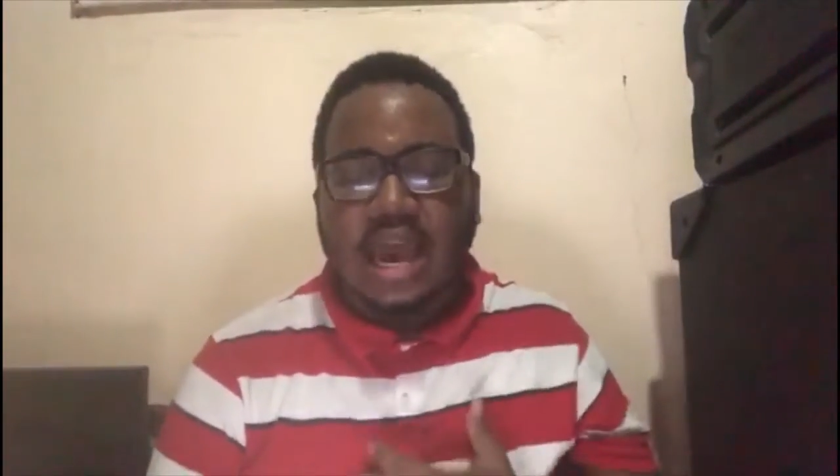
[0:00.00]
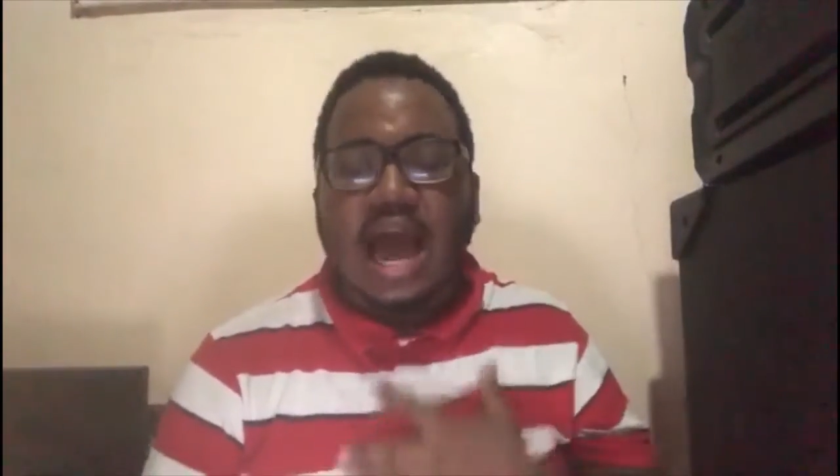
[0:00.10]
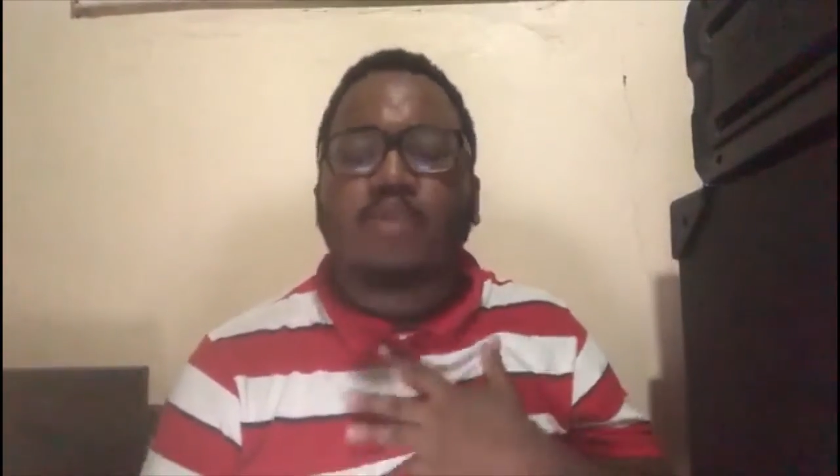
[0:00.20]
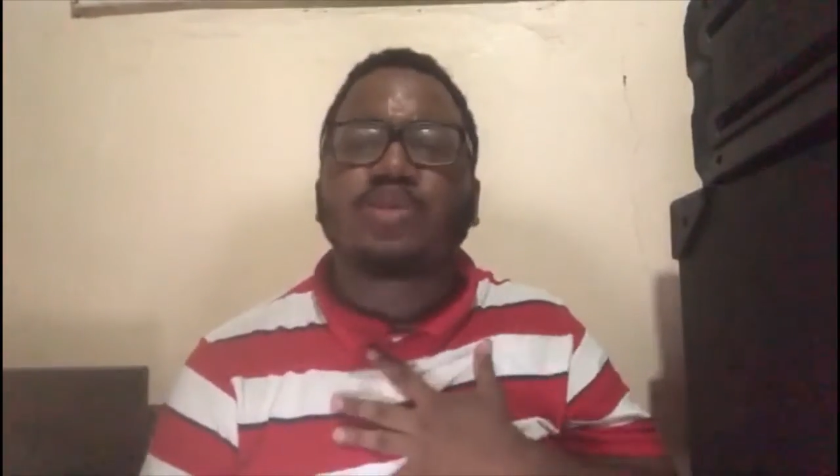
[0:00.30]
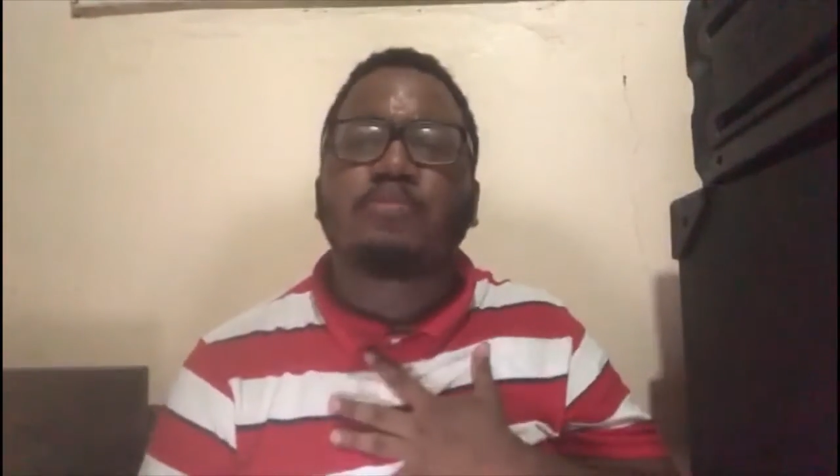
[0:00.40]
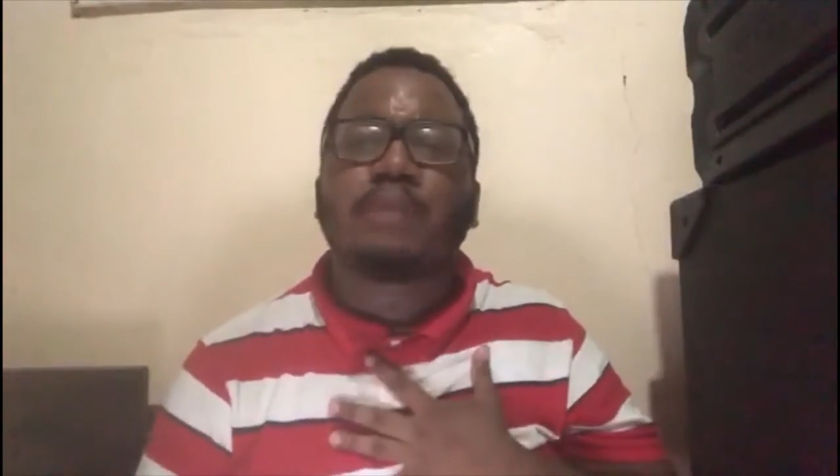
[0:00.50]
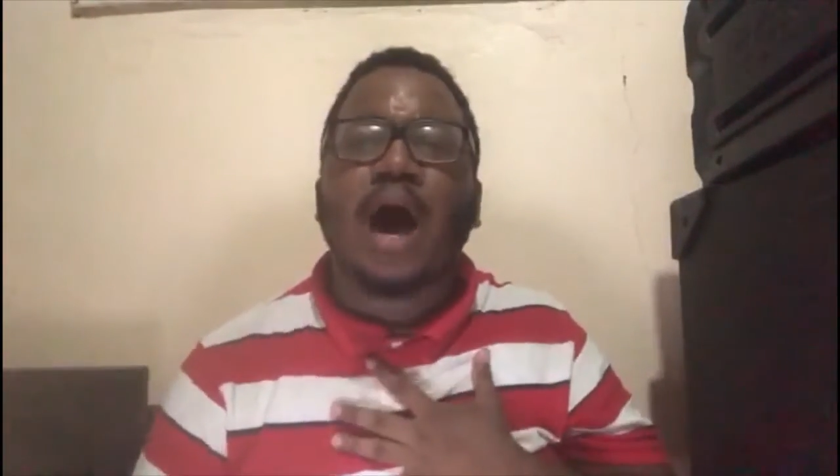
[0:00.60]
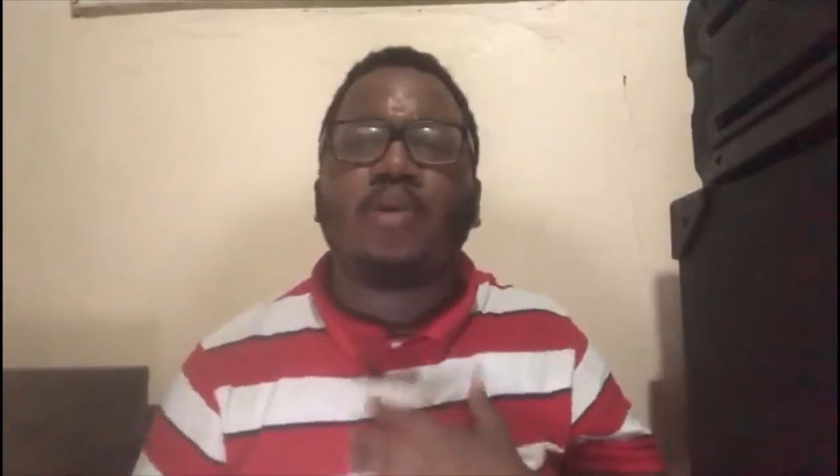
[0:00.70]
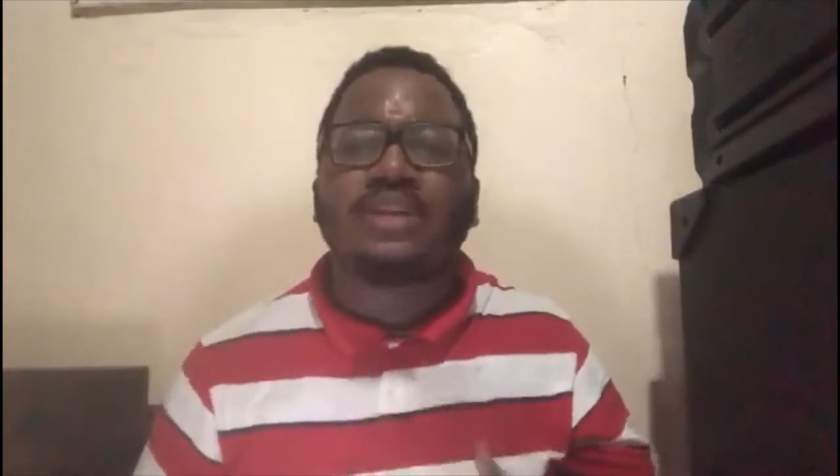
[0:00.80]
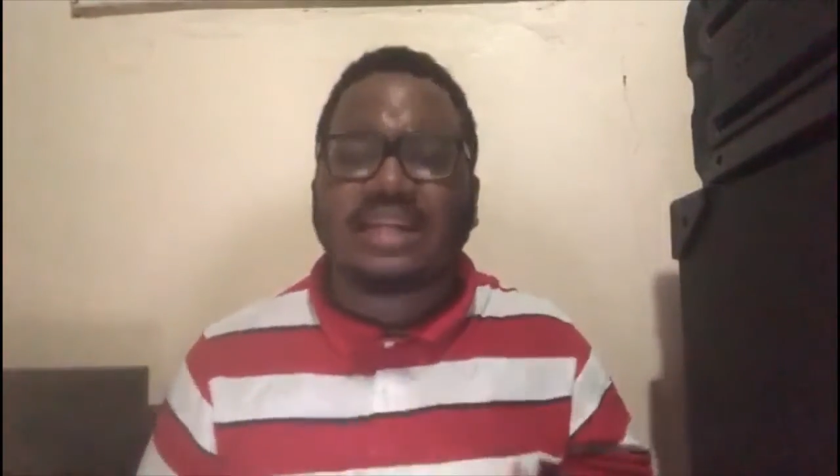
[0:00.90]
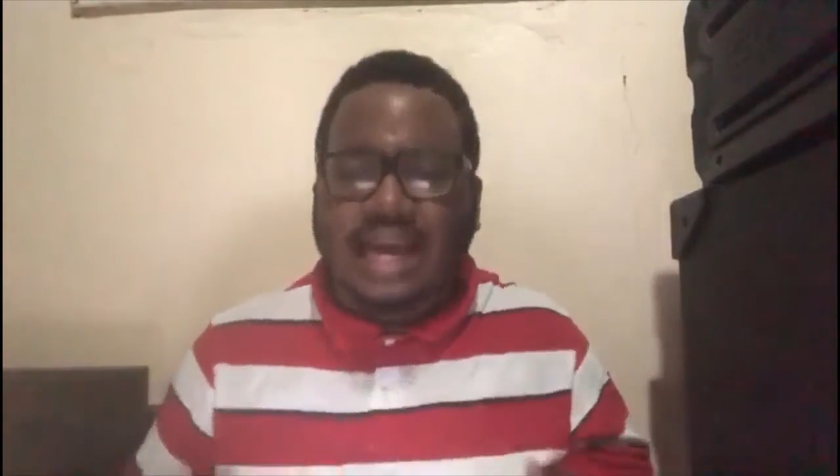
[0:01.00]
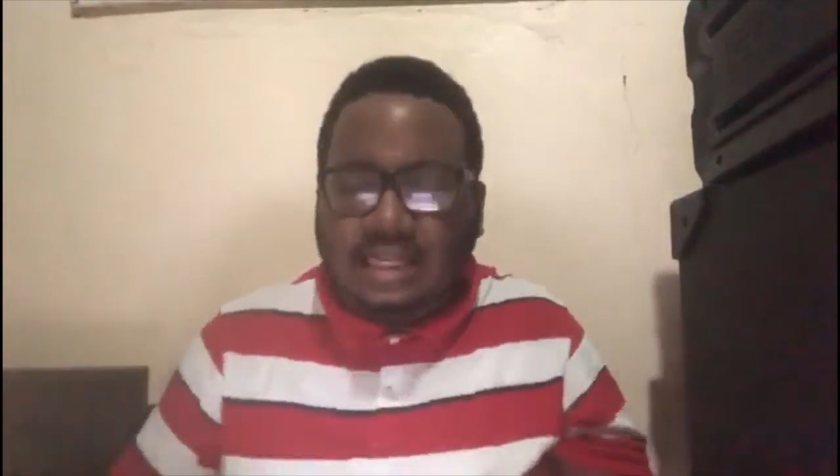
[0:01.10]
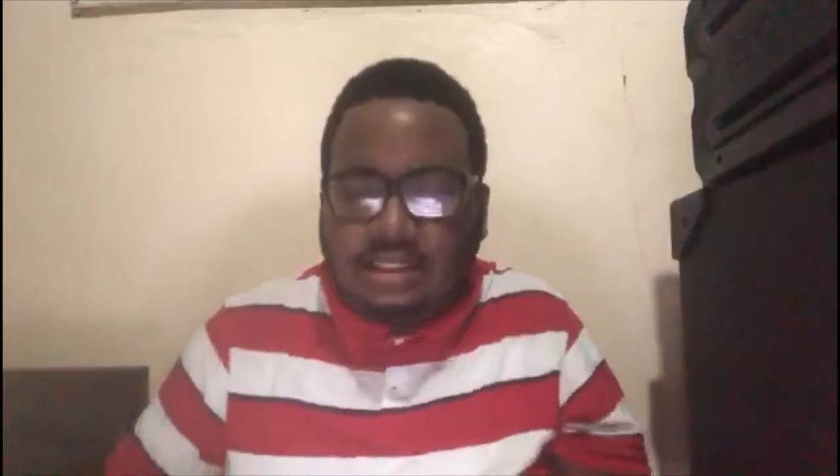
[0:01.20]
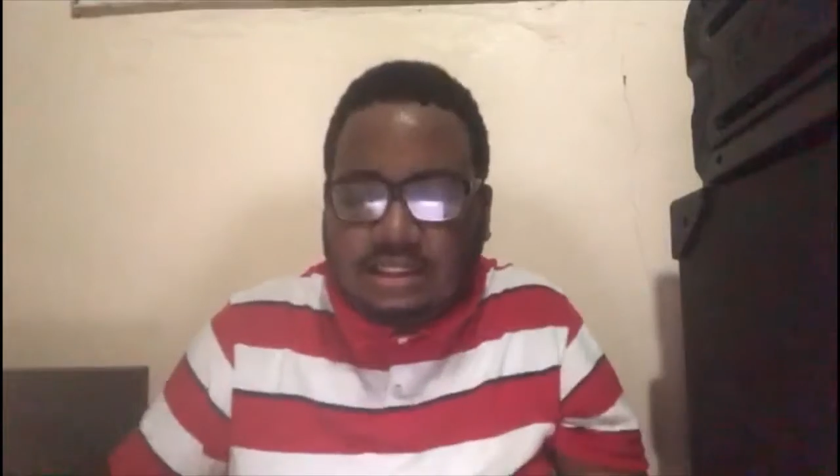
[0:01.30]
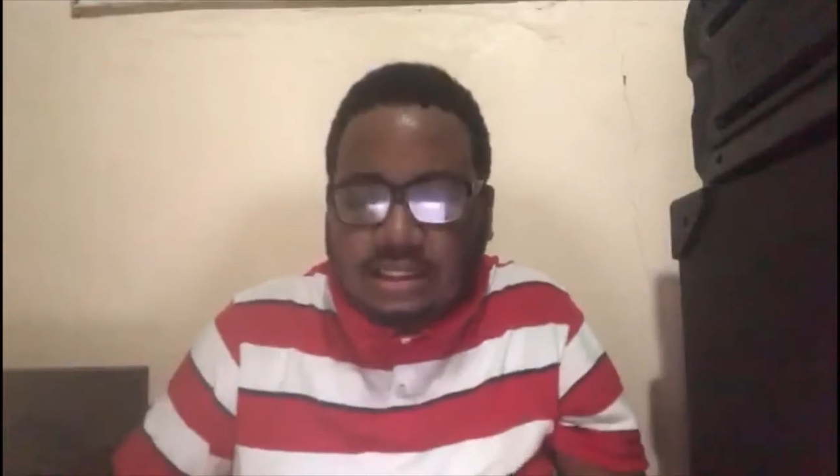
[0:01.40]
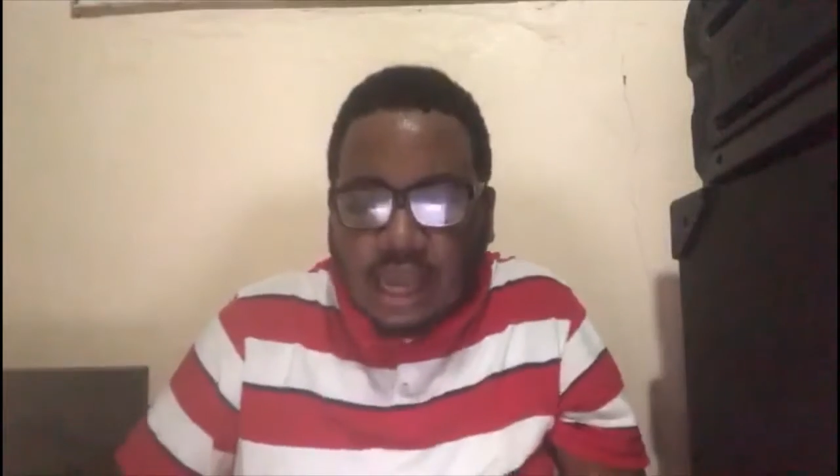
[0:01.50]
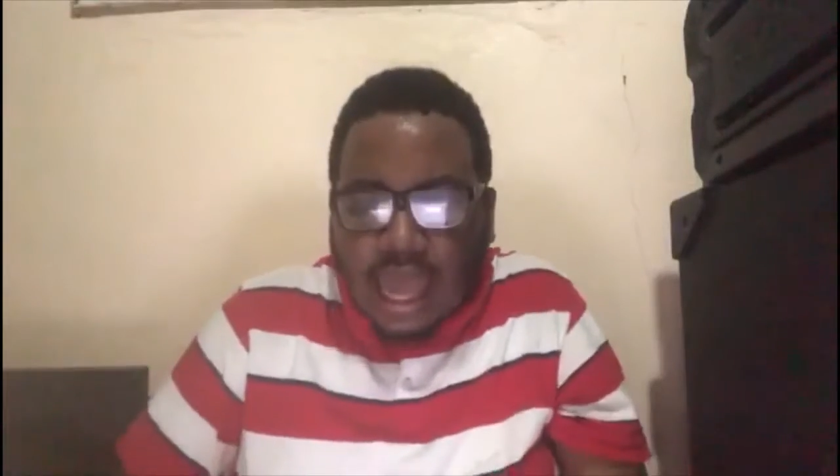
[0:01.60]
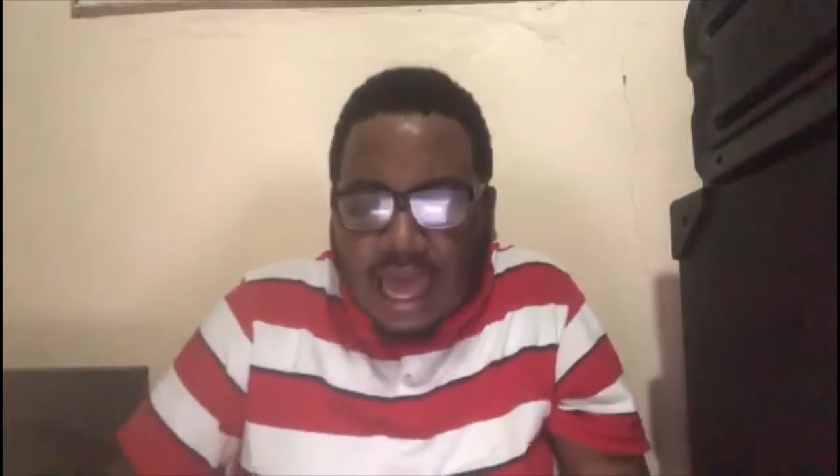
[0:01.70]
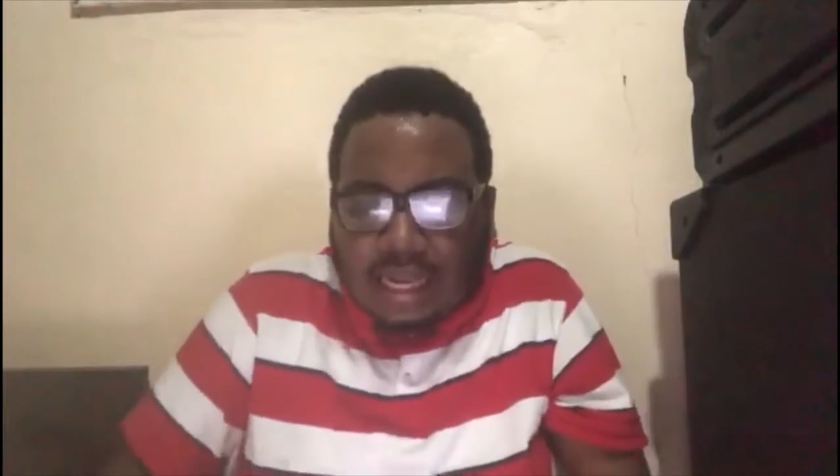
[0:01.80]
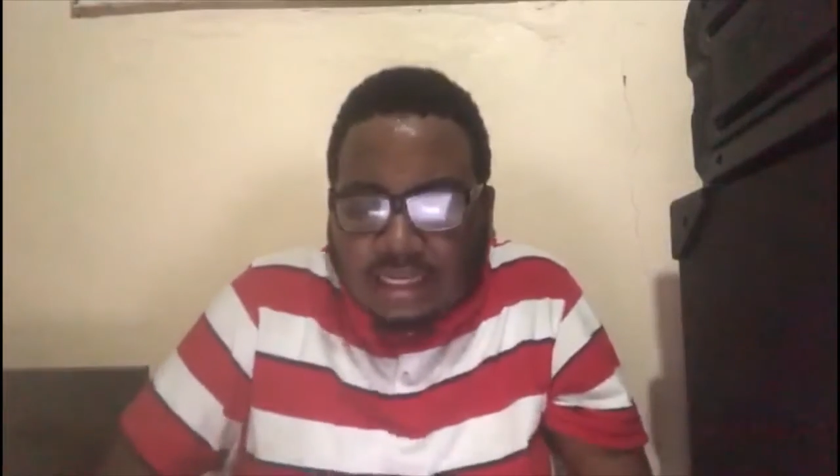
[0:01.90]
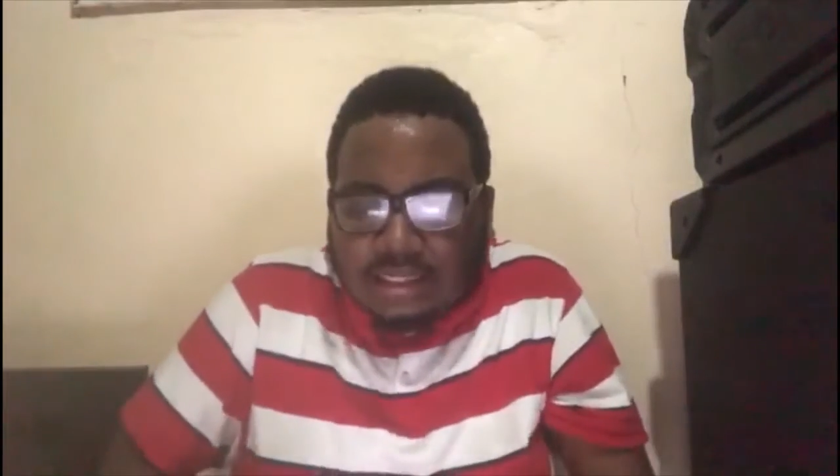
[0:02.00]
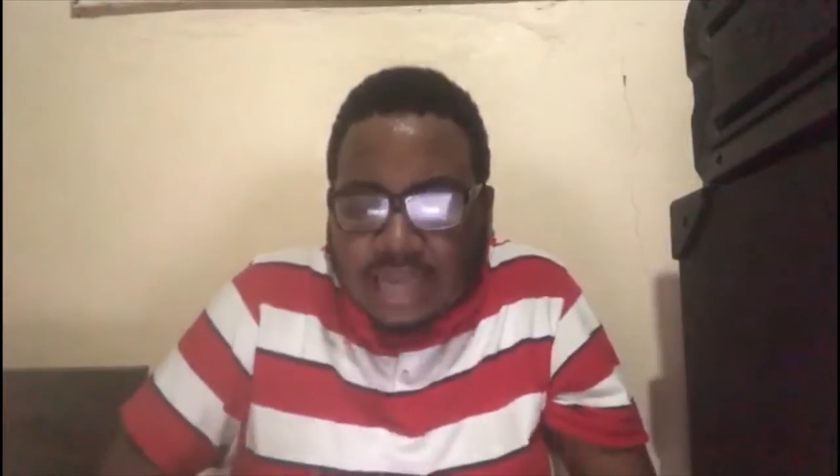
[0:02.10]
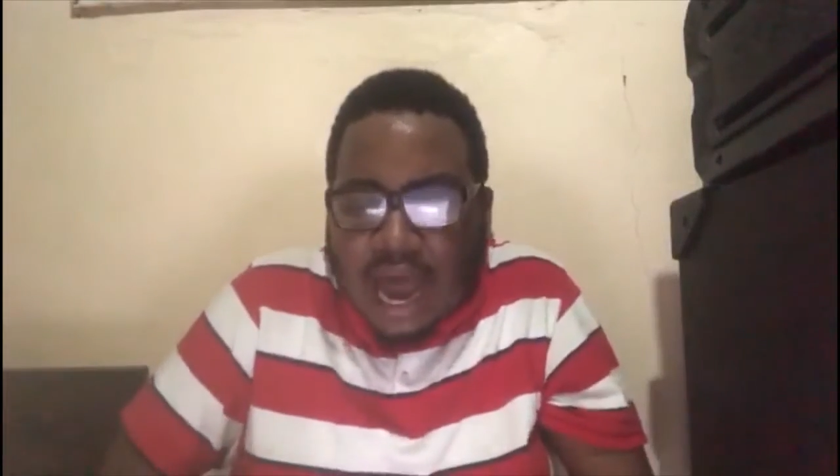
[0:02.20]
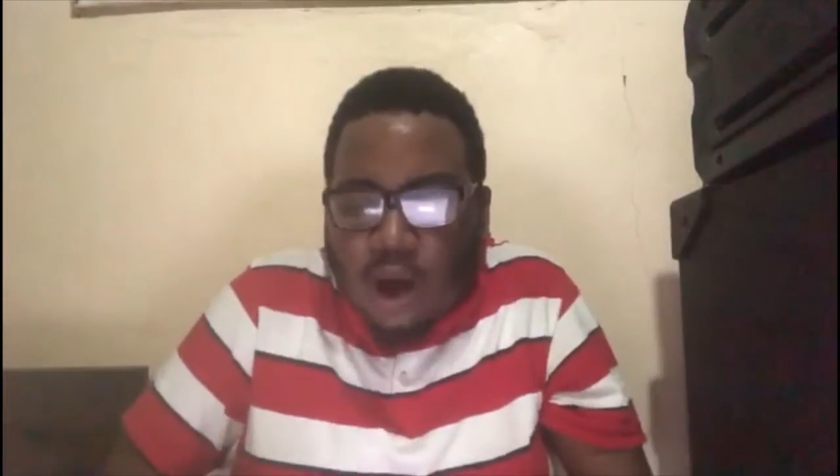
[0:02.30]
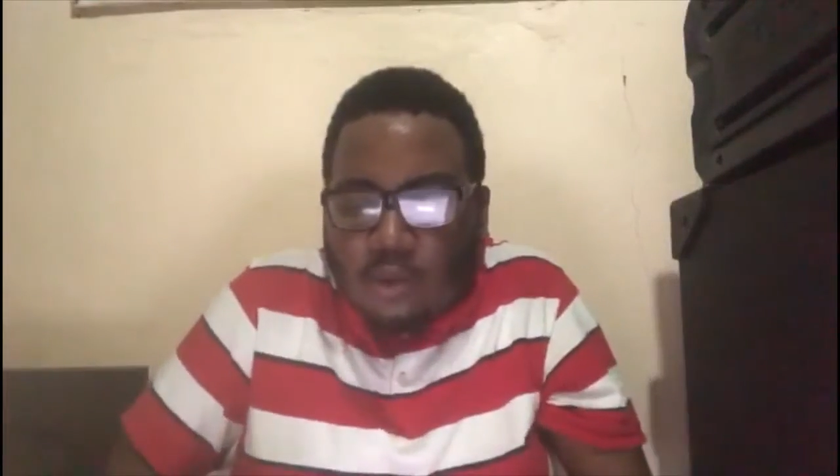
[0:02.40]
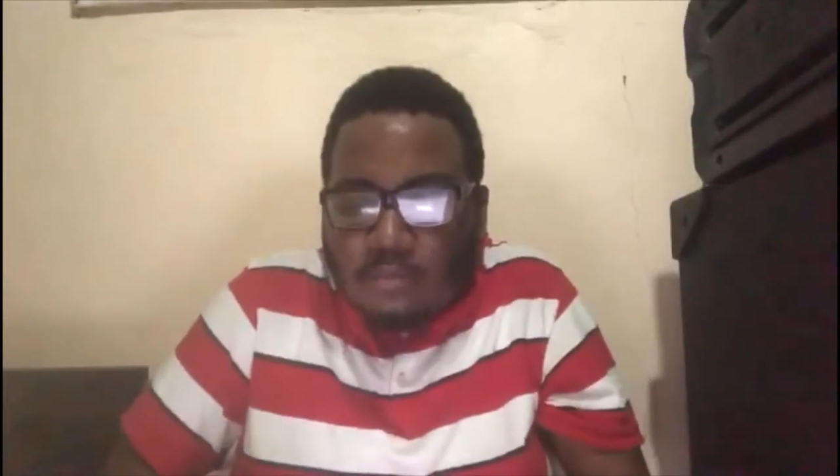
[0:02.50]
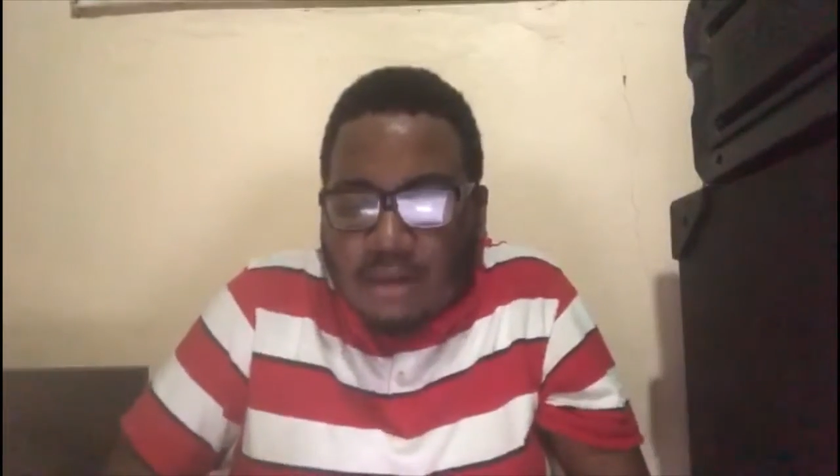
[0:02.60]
I was bound and held down